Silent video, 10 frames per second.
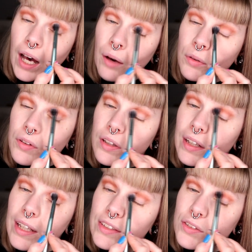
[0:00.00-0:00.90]
I
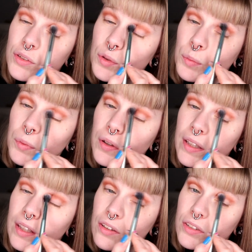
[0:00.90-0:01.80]
wasn't like super
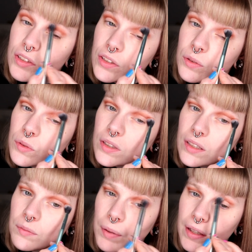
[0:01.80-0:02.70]
eager to use
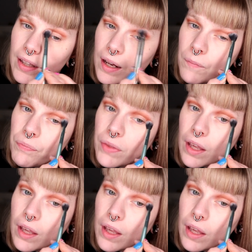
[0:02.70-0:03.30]
it, but yeah.